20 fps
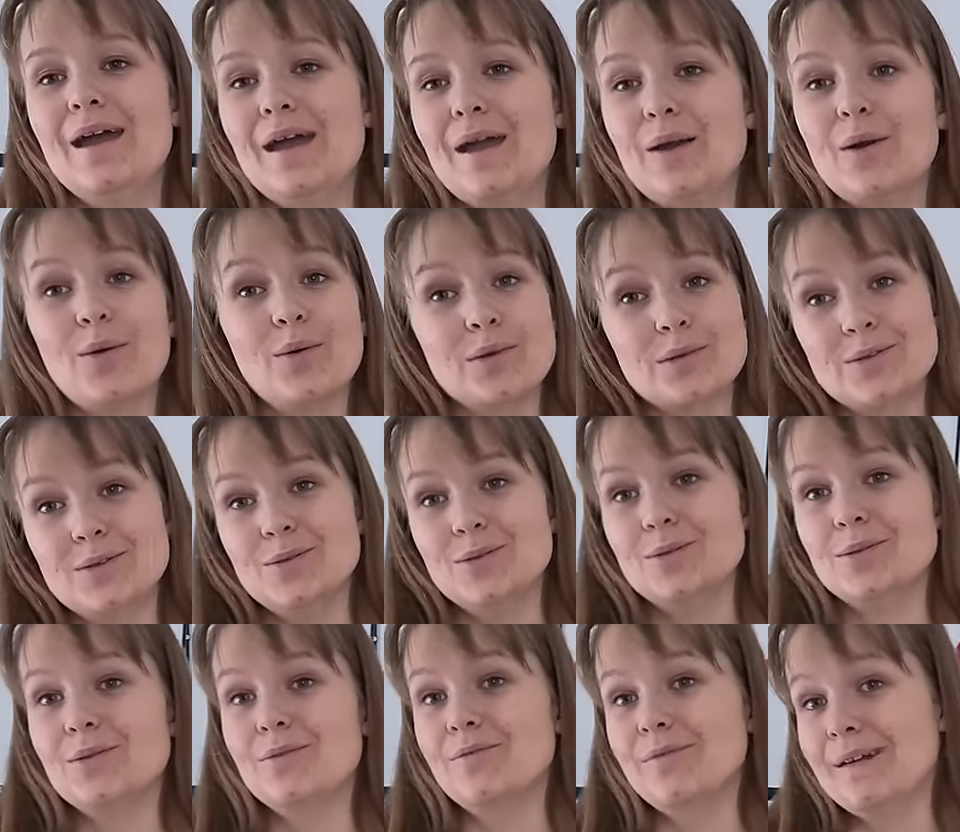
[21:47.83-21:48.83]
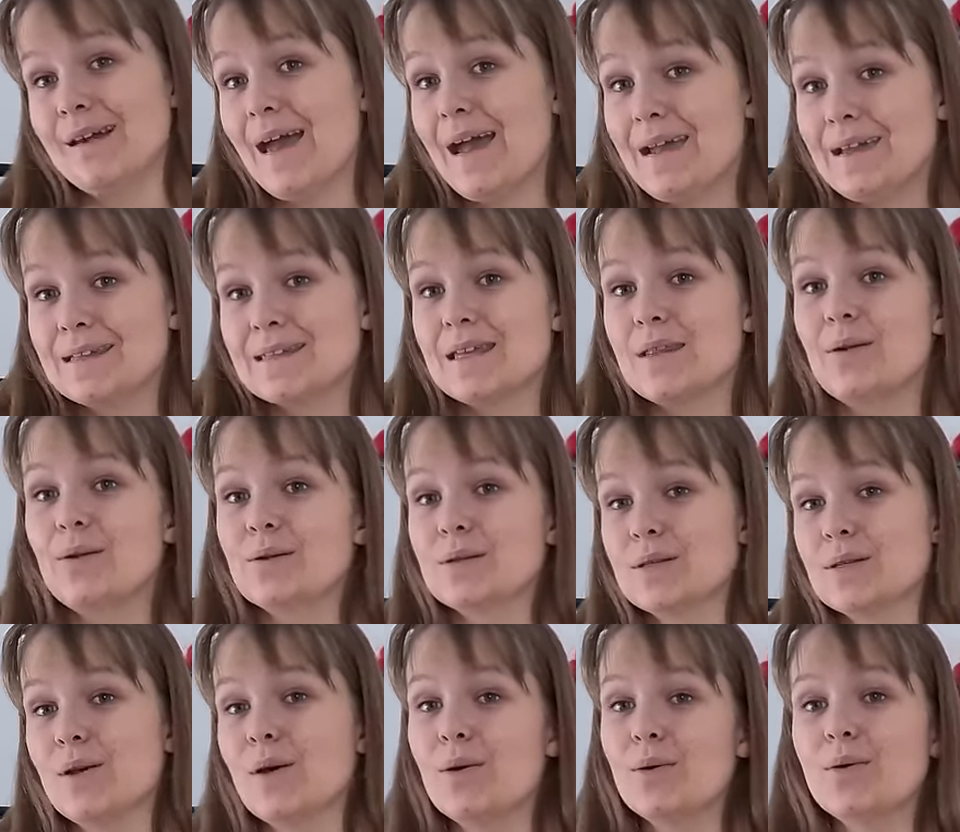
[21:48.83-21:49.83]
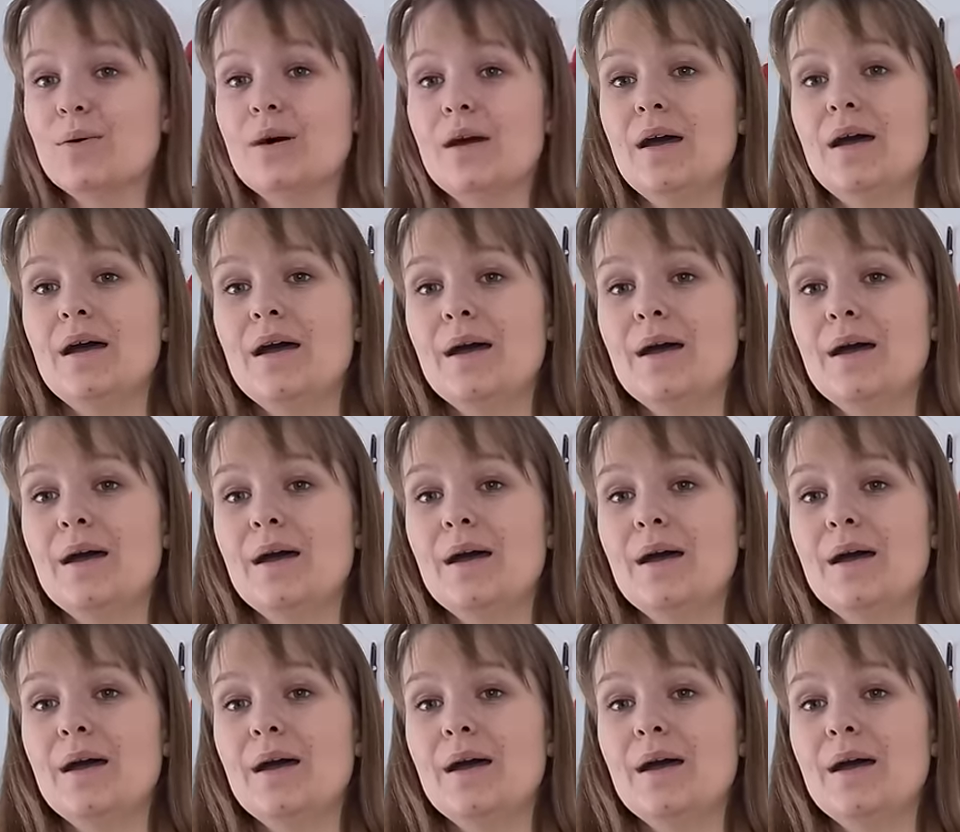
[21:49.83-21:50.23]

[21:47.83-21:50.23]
going to relax. And also,